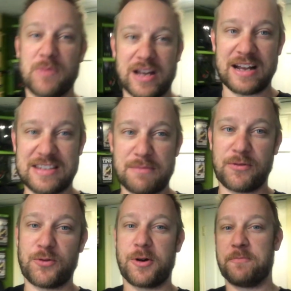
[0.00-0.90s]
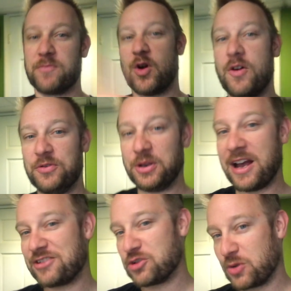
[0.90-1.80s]
like I said before, hopefully you
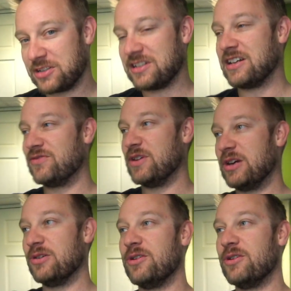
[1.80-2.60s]
guys enjoyed today's video.